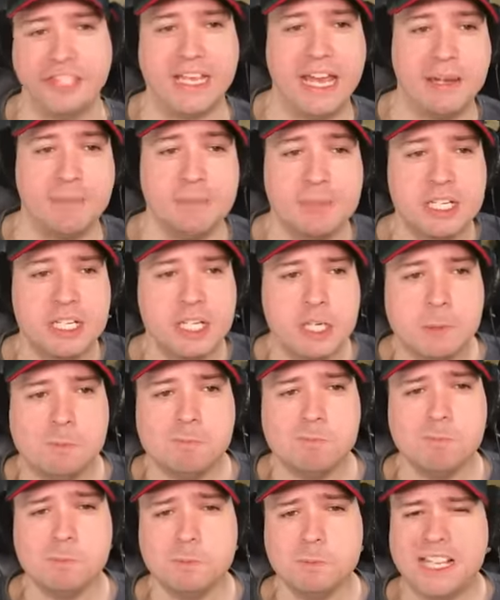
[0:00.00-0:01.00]
game.
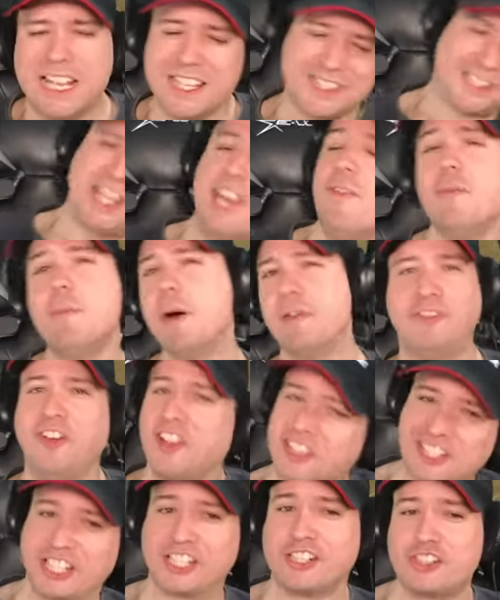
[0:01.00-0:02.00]
Mm, let's give him a
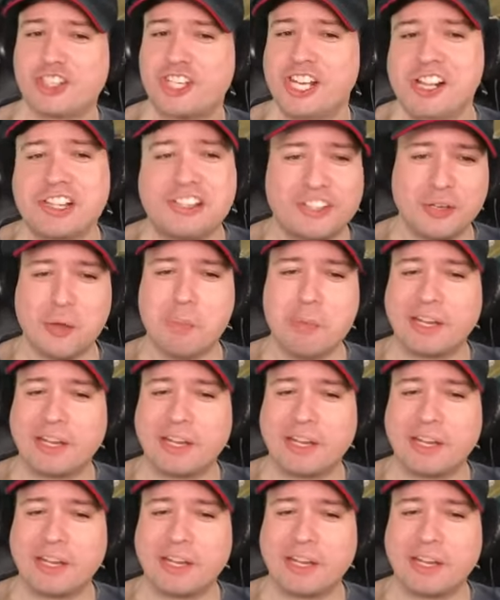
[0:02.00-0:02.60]
physical shield too,